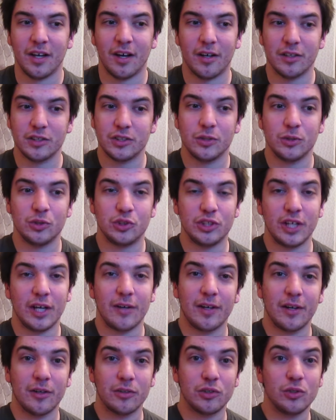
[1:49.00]
Also,
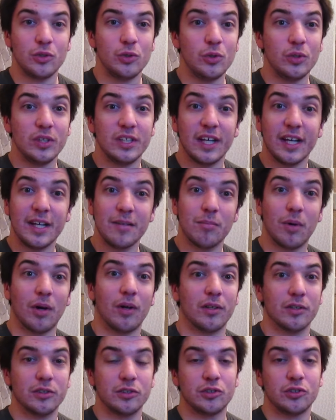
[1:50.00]
shout out to the
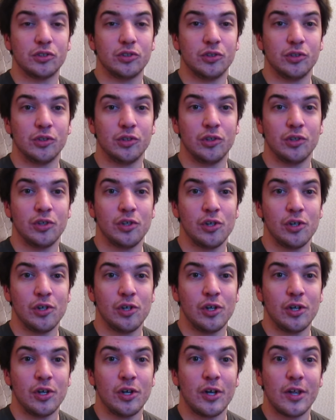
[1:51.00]
8-Balls.
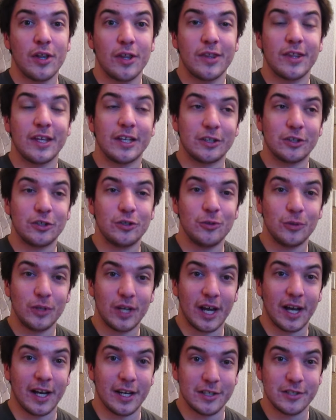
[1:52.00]
Thank you
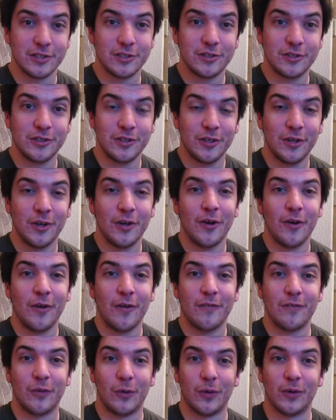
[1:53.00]
guys
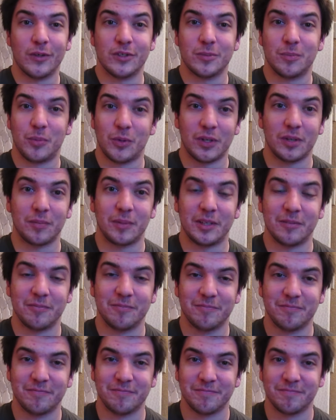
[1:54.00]
for supporting me.
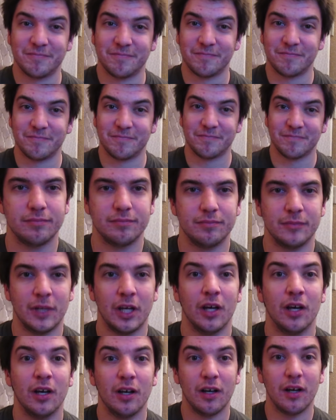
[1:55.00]

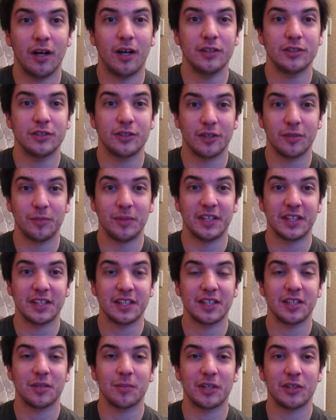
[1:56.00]
Also, I've been
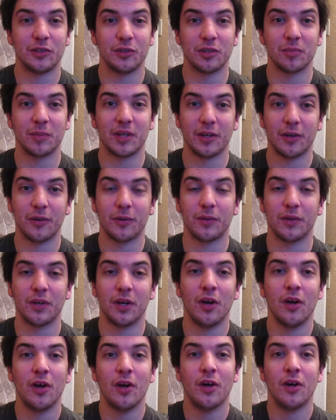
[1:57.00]
thinking about doing my own
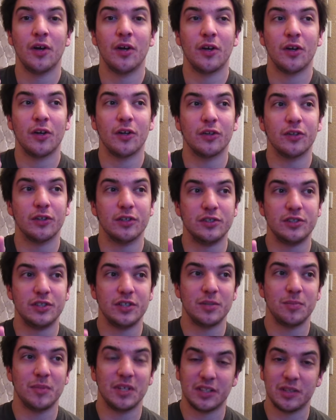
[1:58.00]

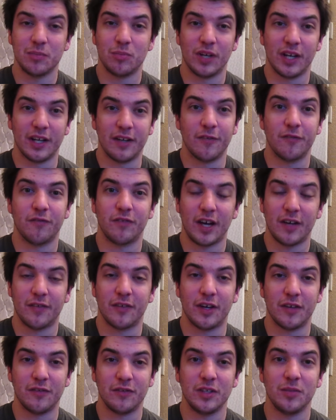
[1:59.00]
legitimately bred
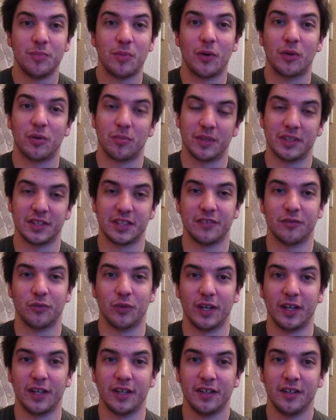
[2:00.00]
5IV Pokemon
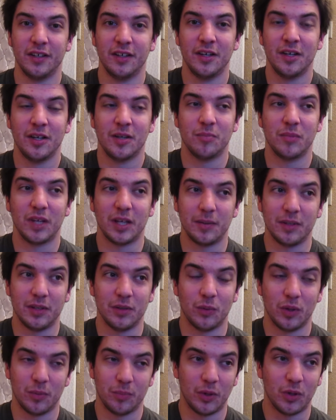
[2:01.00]
giveaway. Maybe
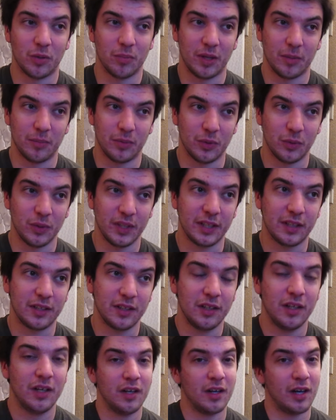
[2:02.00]
one Pokemon per week.
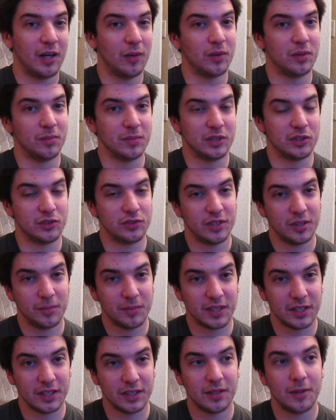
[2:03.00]
I wouldn't be
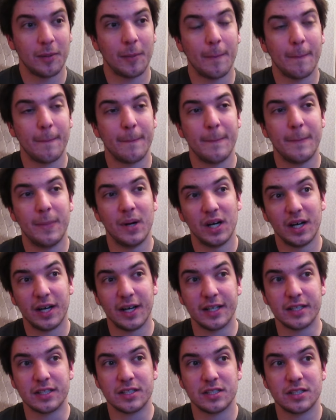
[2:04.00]
streaming it,
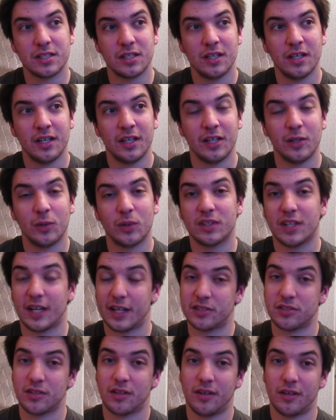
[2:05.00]
but it would
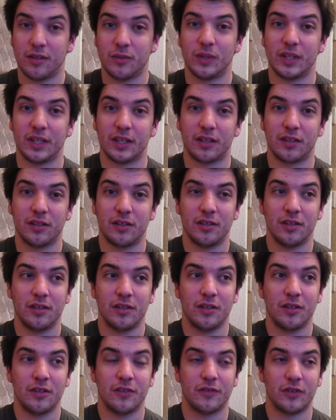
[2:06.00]
last all week
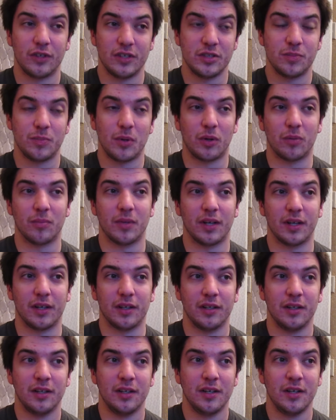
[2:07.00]
for each Pokemon.
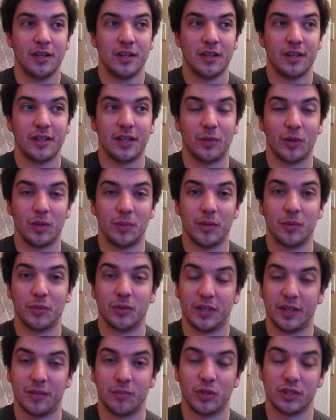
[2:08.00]
That way people
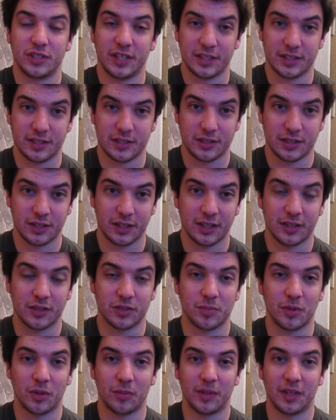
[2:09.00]
would have more chances to get
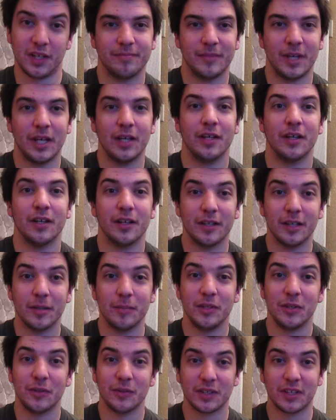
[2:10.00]
those Pokemon. Let
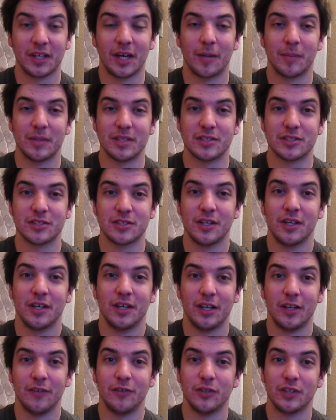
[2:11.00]
me know in the comments
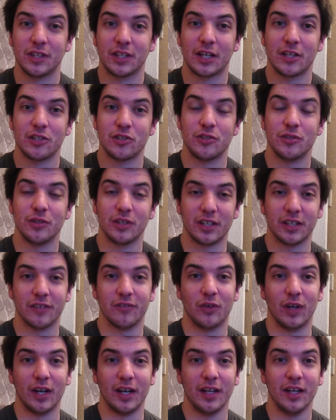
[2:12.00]
if you think I should do a
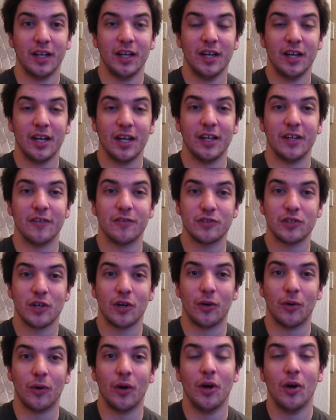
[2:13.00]
giveaway, and if
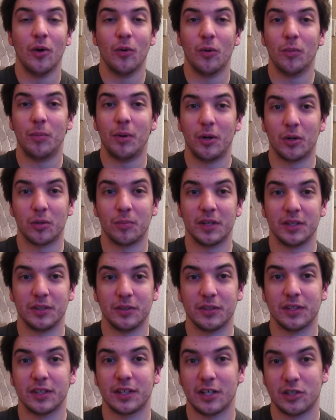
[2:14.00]
so, what Pokemon
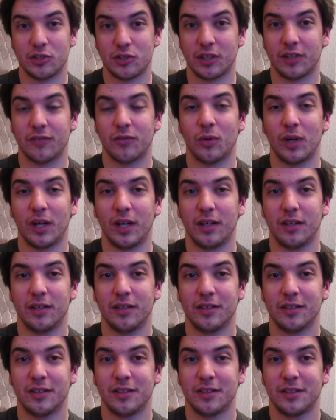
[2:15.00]
you think I should give away.
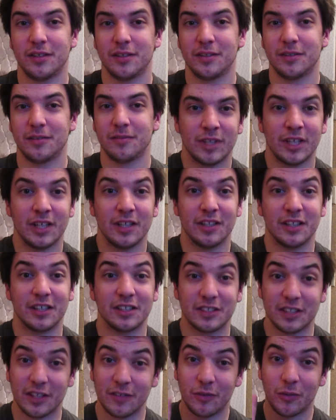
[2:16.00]

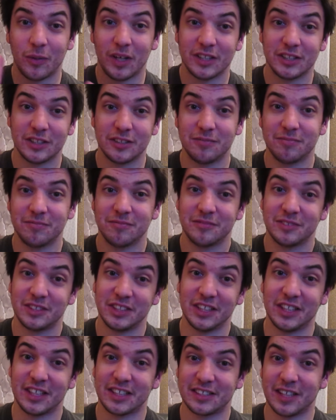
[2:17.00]
Thanks again for watching. See
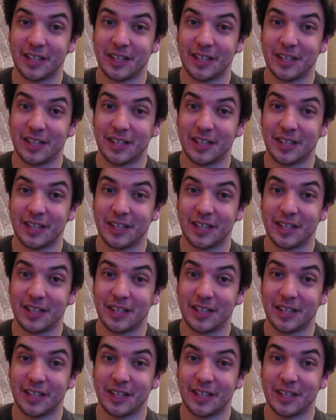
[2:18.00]
you next